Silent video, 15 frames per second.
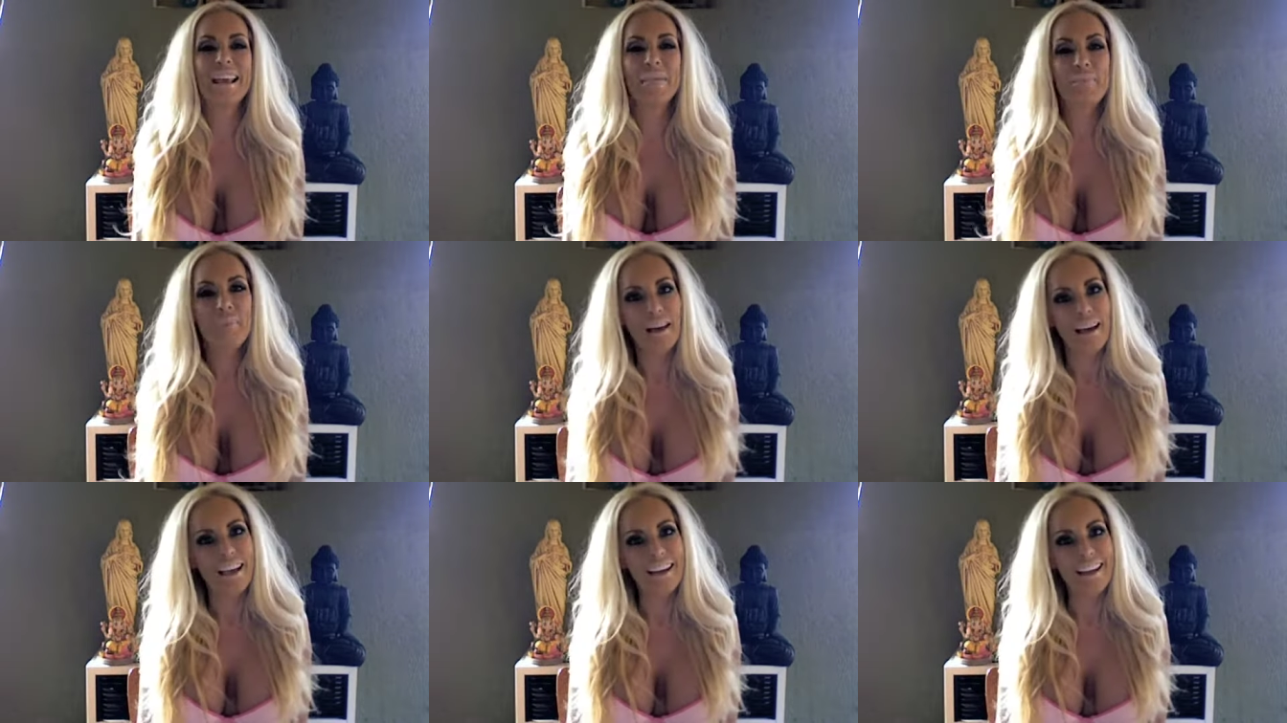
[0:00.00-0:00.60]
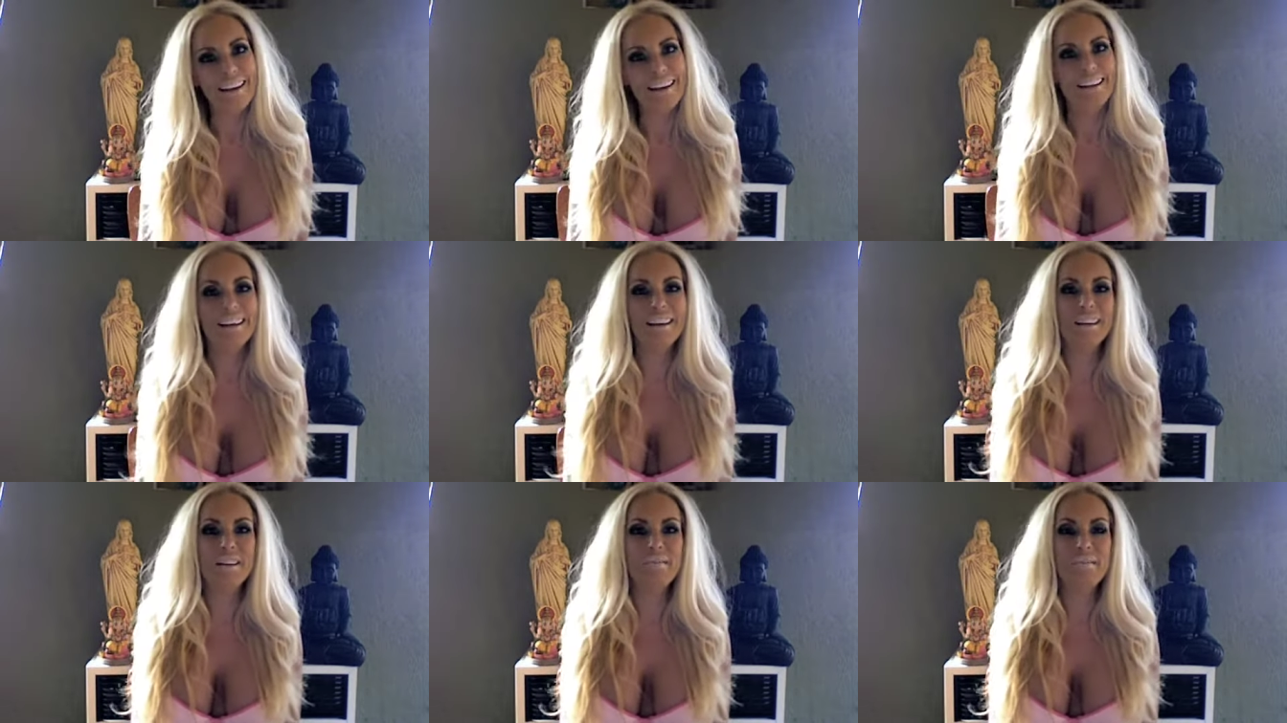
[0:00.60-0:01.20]
But
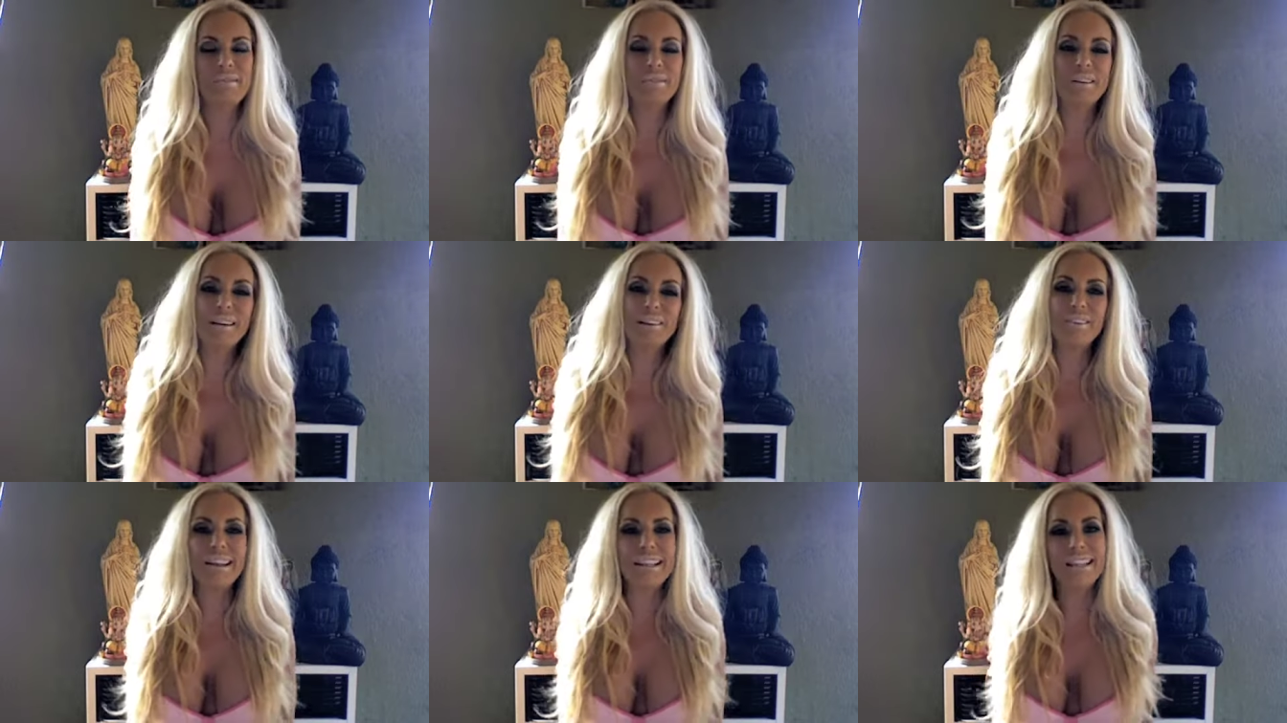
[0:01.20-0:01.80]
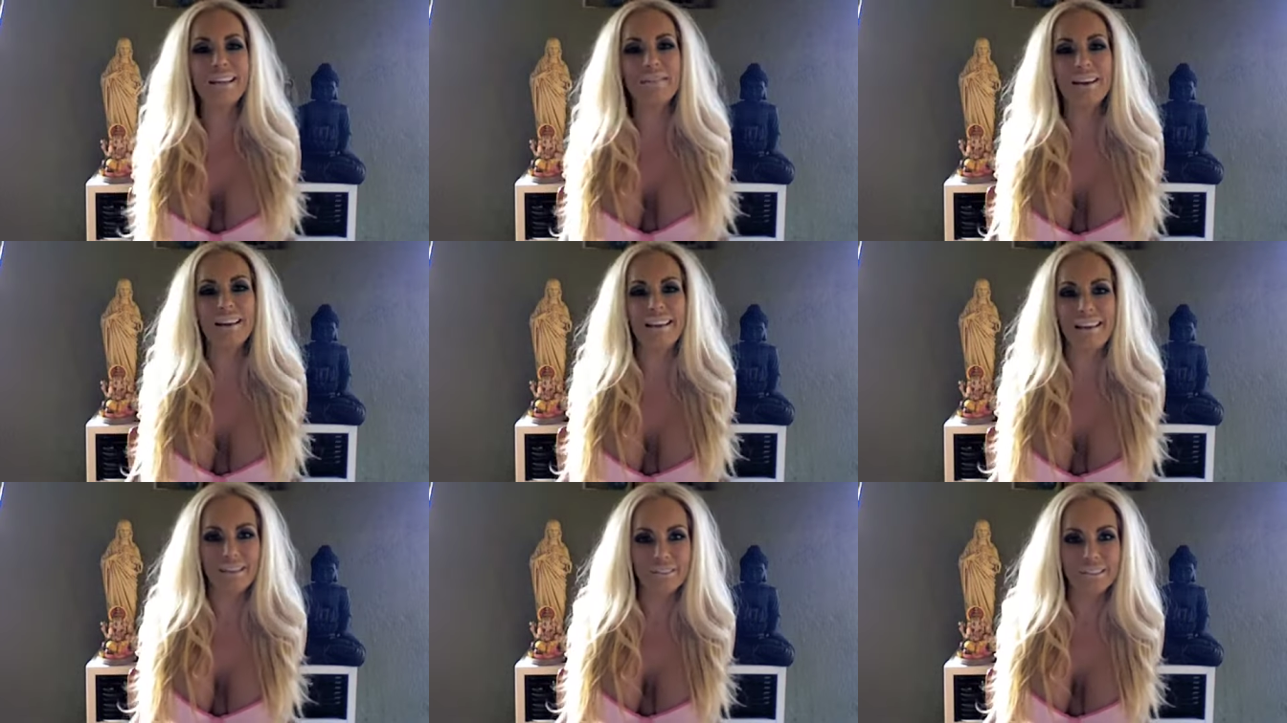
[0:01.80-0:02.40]
um, whenever I think about
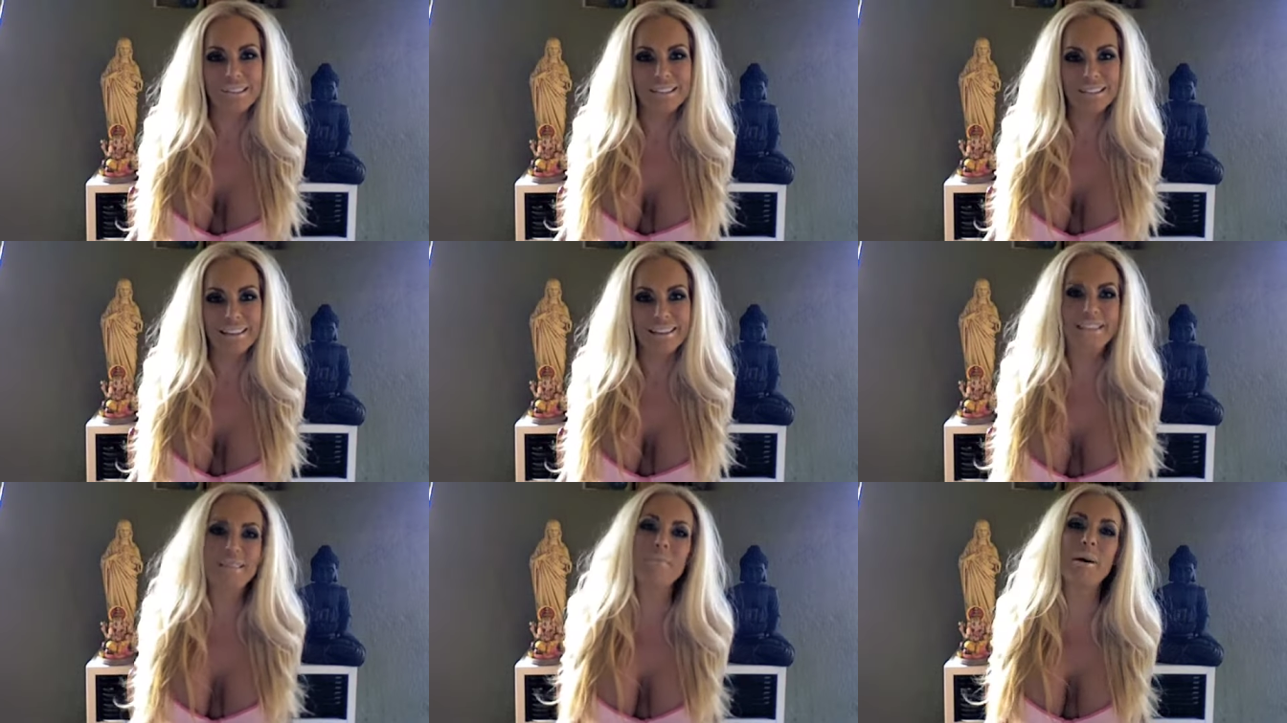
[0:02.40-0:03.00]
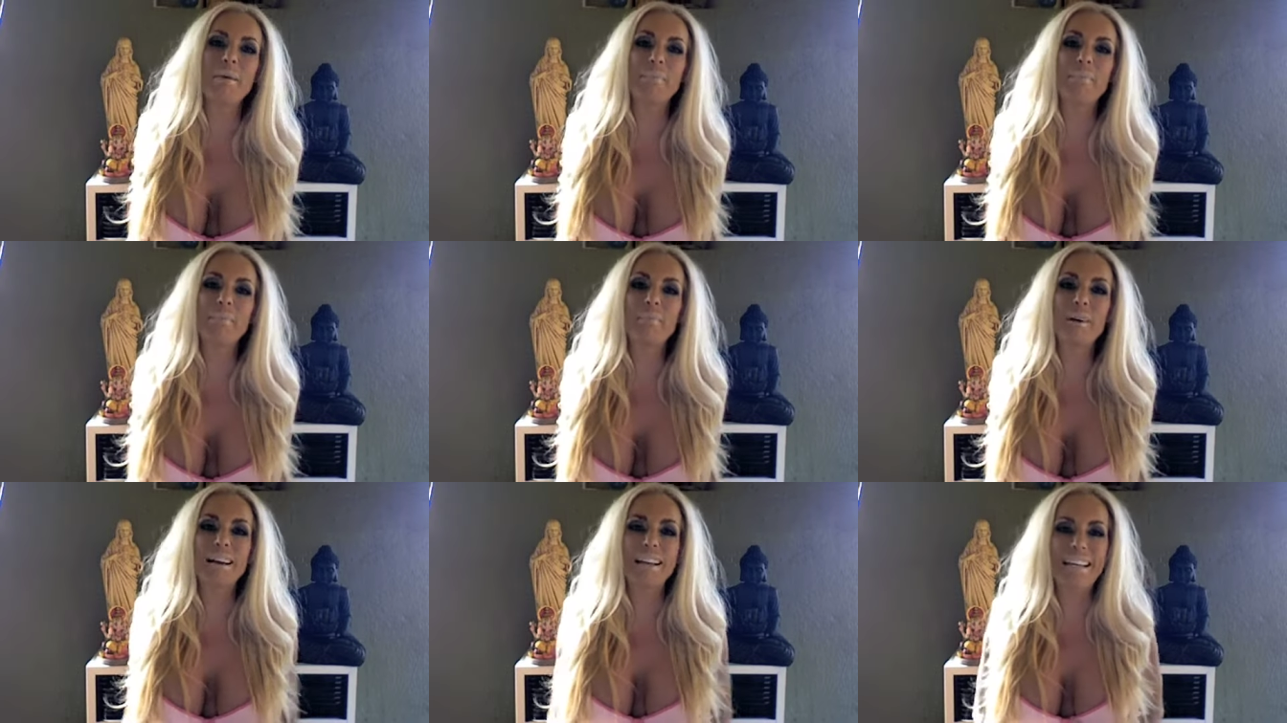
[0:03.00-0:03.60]
gifts, I think about
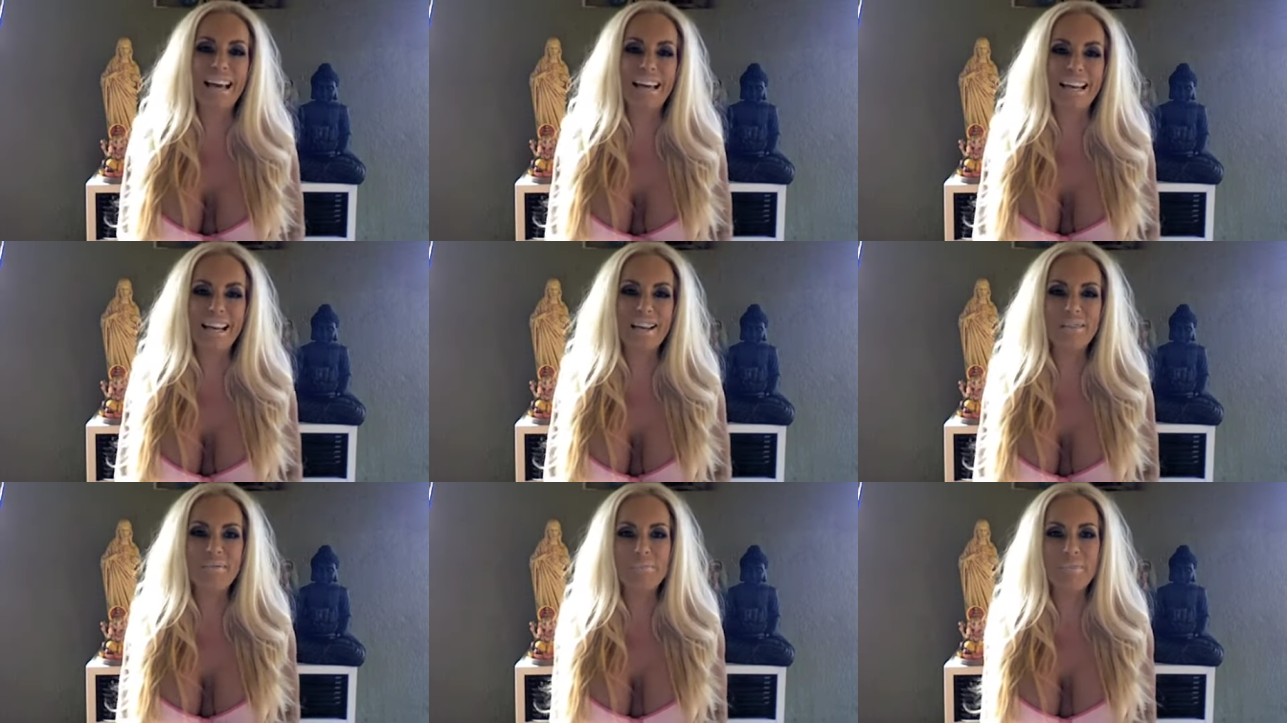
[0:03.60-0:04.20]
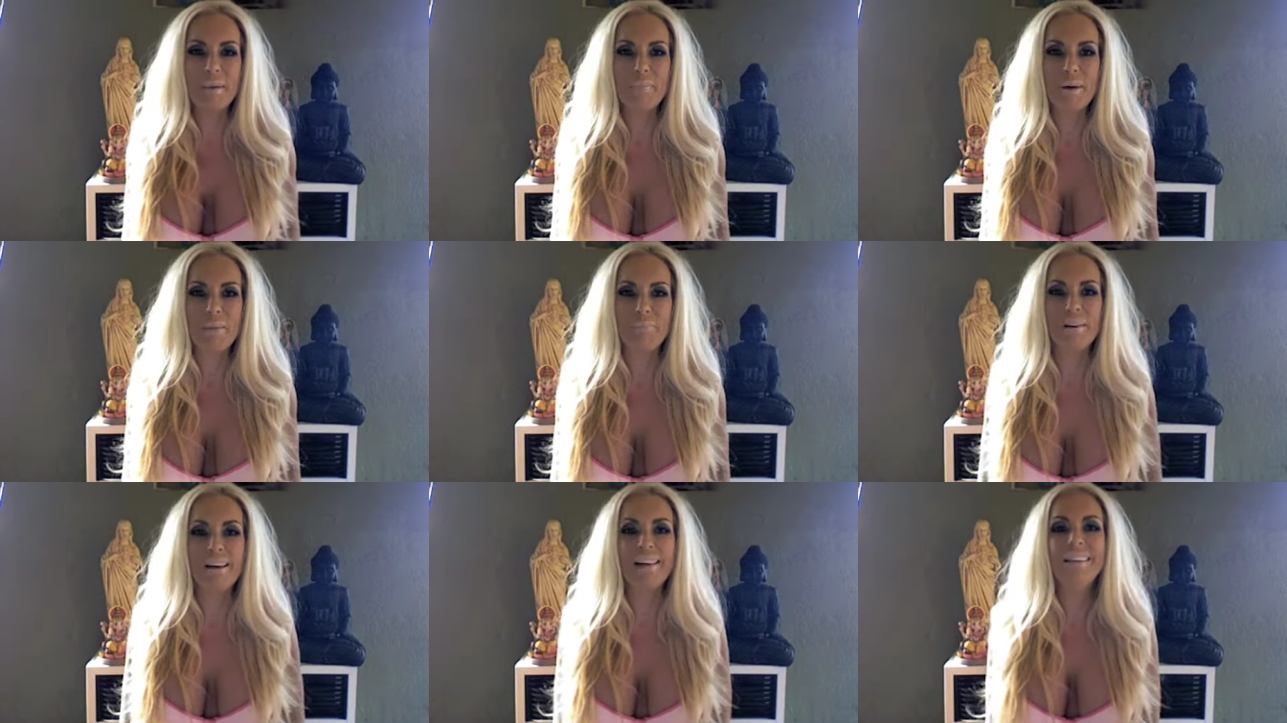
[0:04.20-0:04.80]
my daddy, my
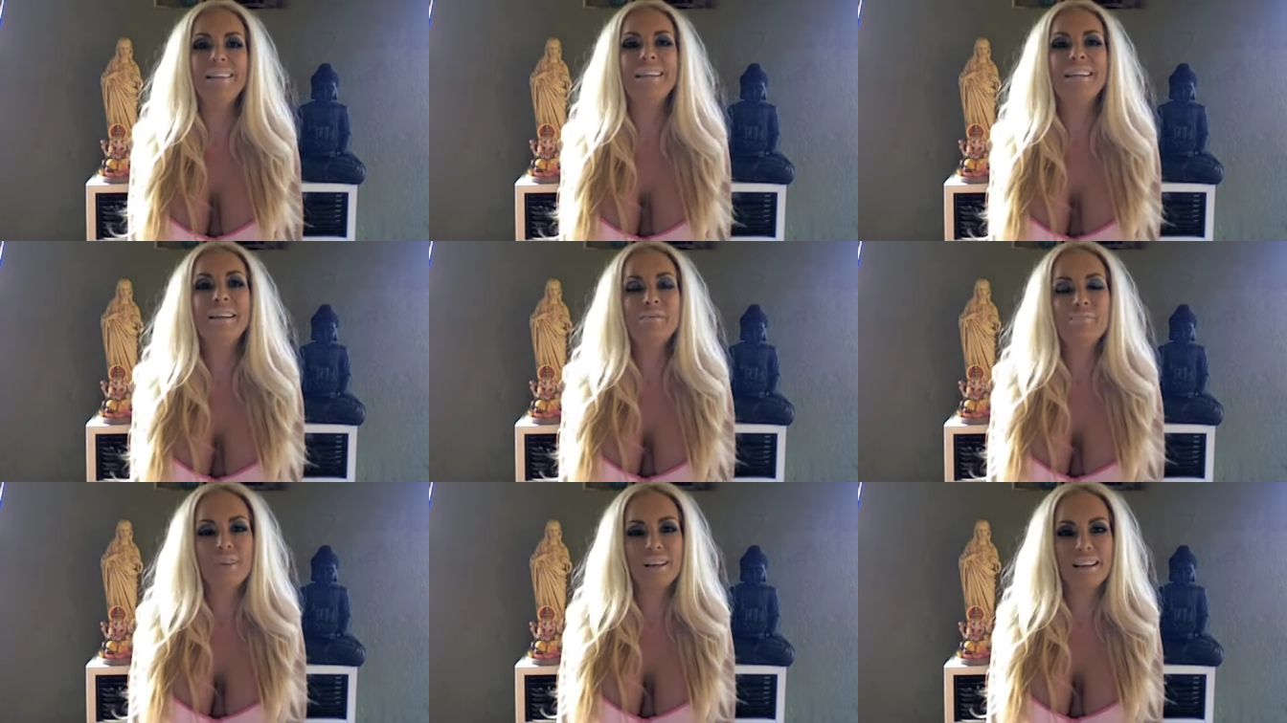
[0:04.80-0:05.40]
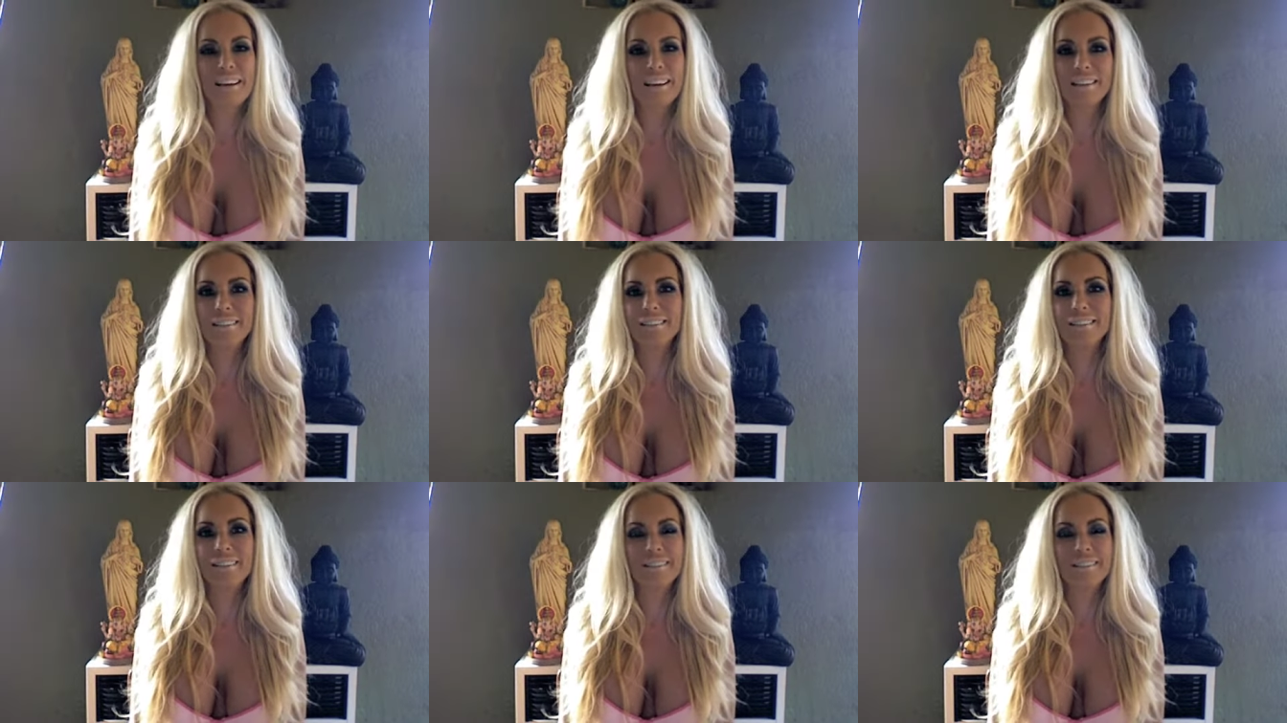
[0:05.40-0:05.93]
papa, because